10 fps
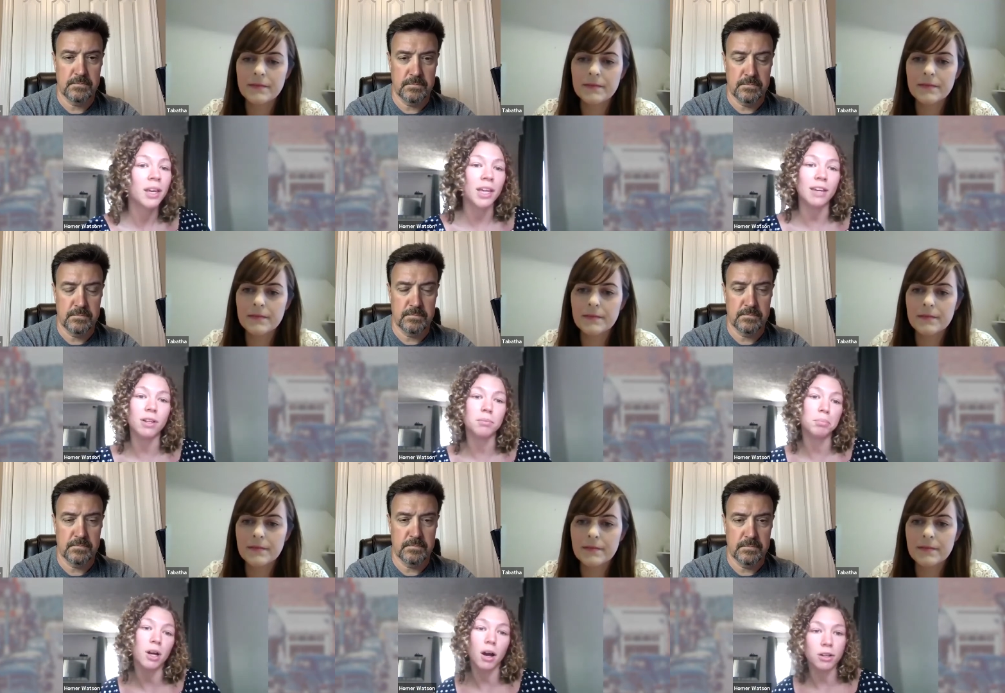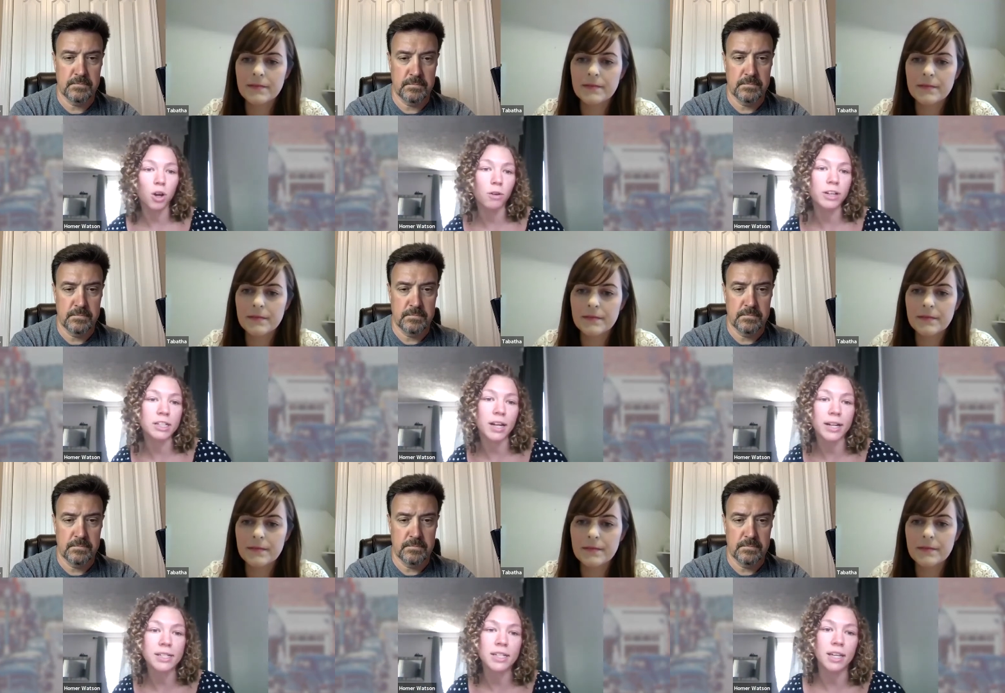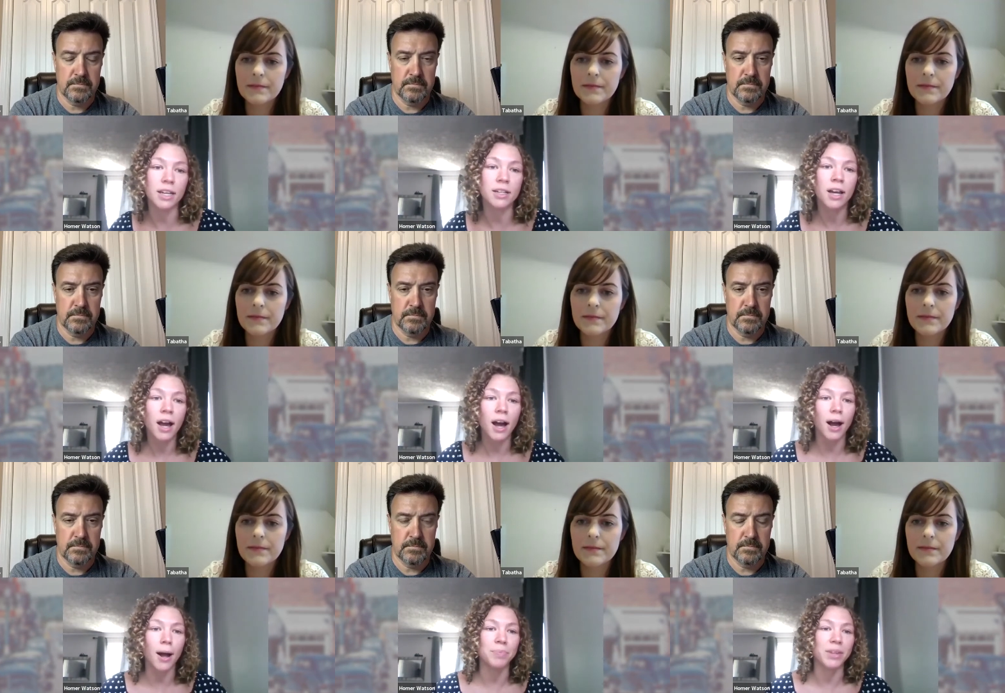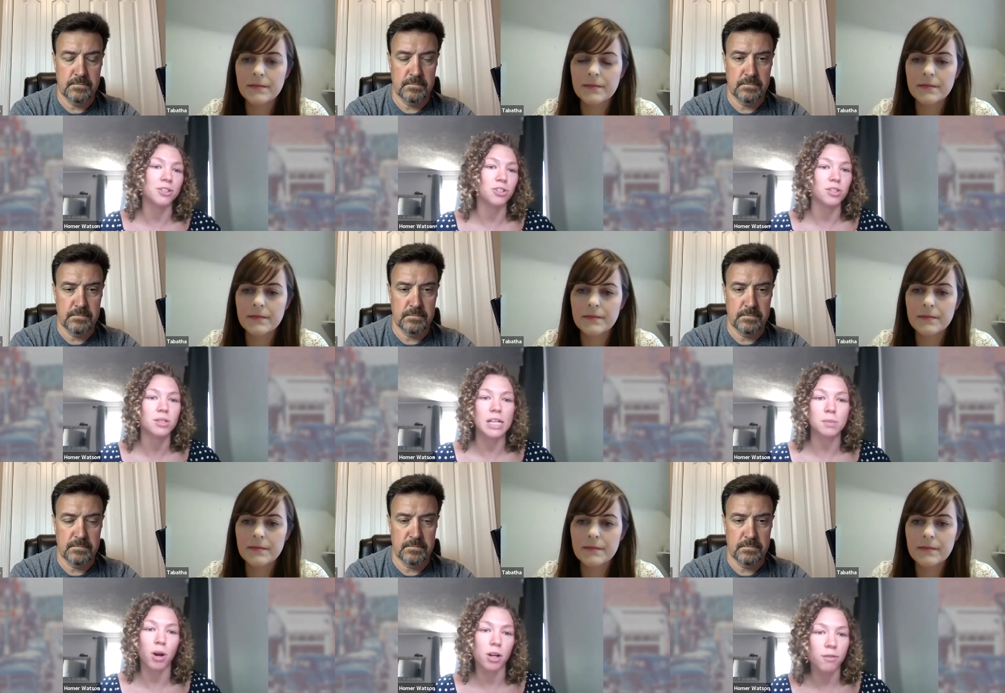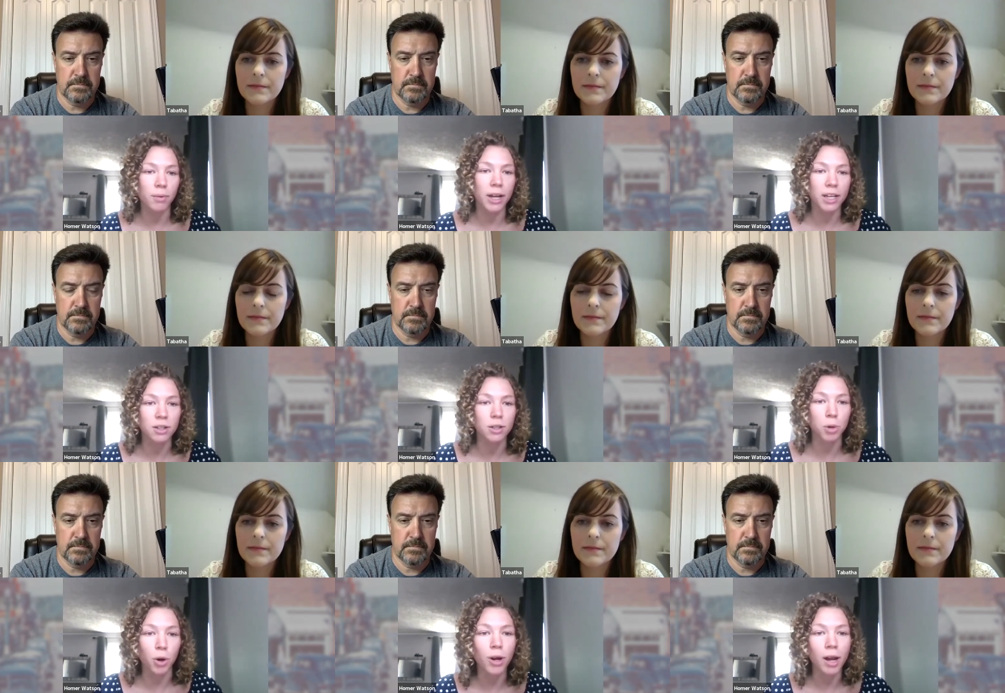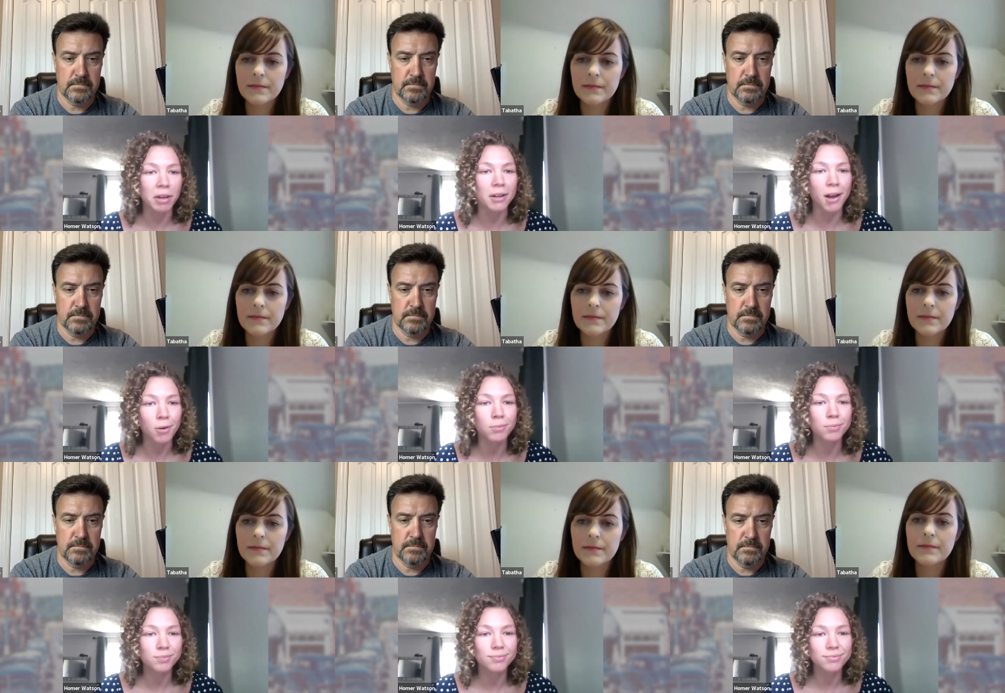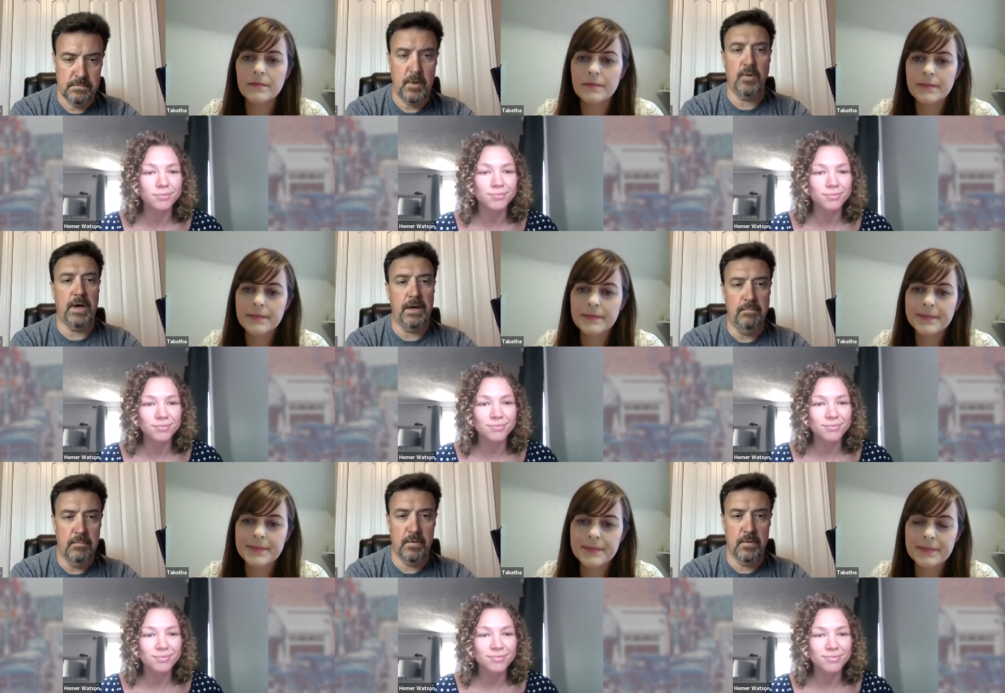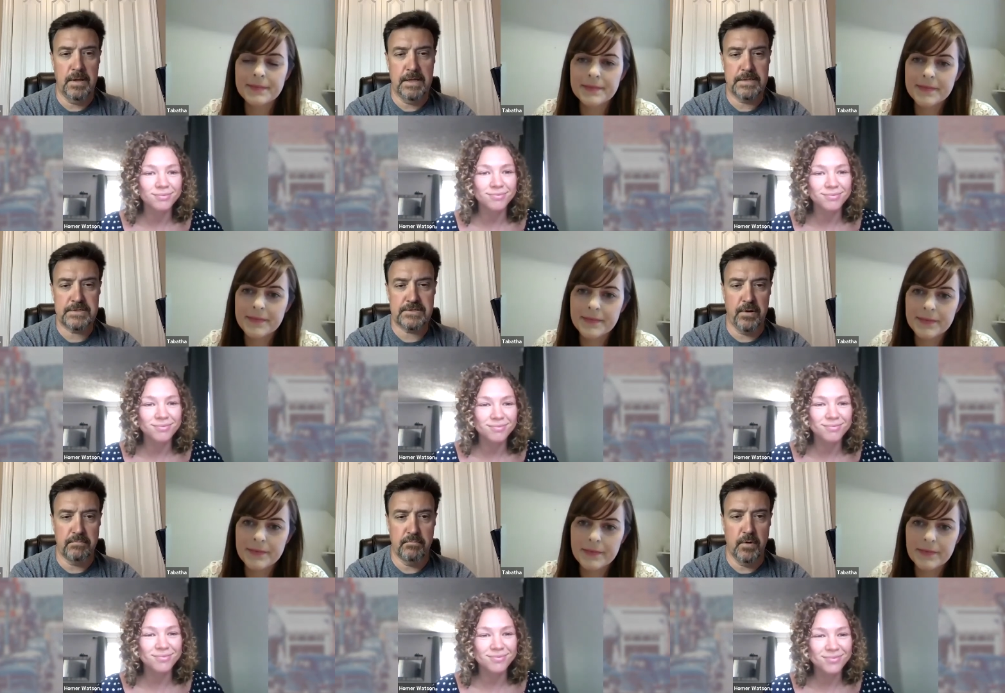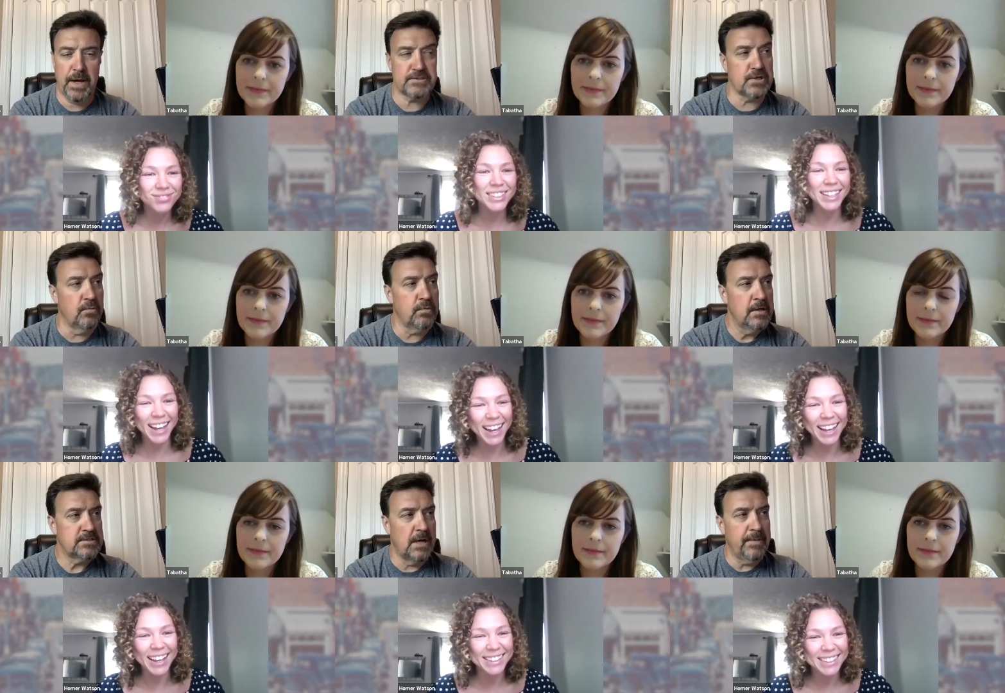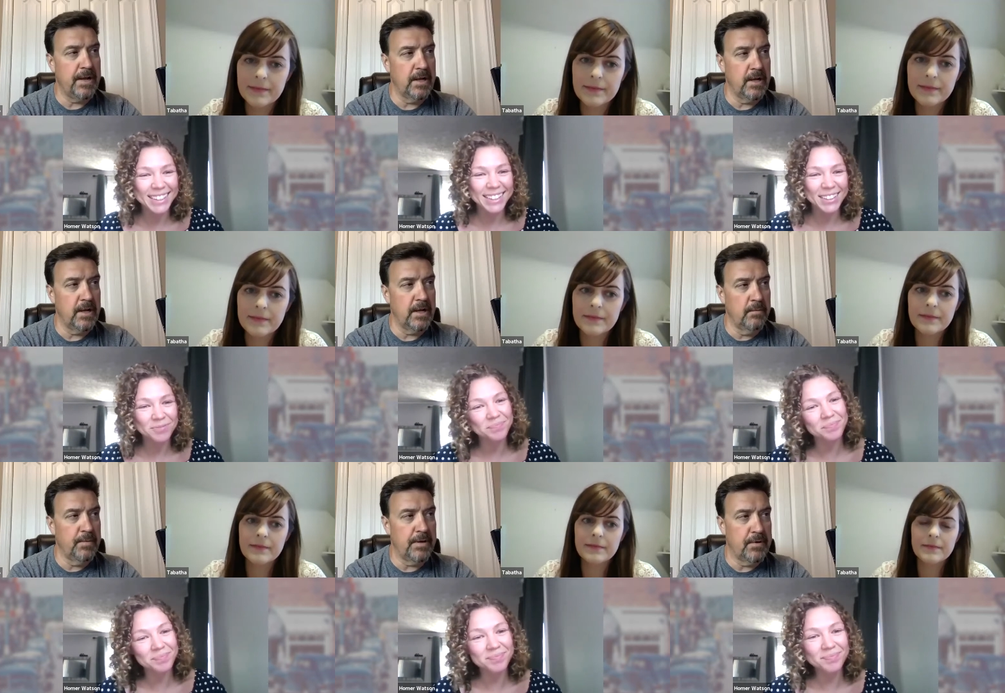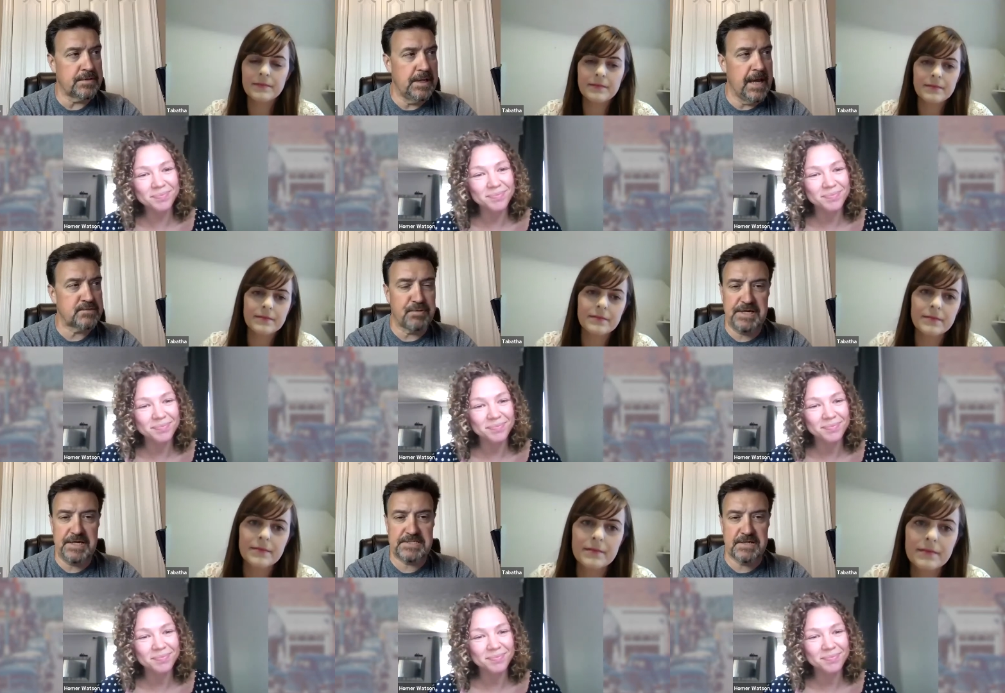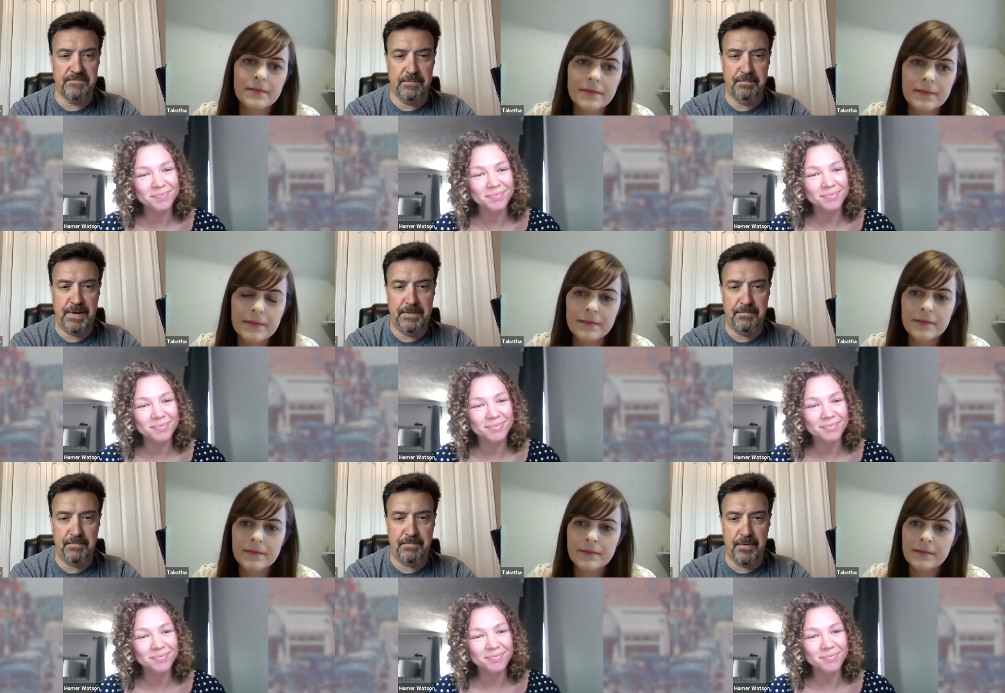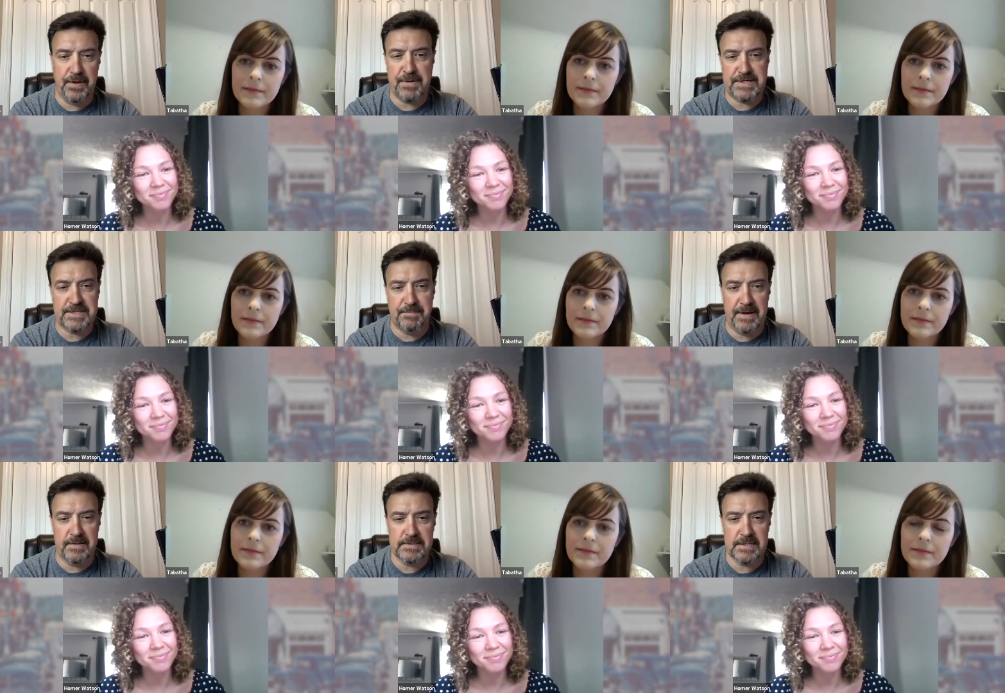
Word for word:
Speaker 1: even beyond COVID-19 um, and just as part of our regular programming now.
Speaker 2: Okay, well, that's great. Okay, so tell me a little bit about the expertise of the people that participate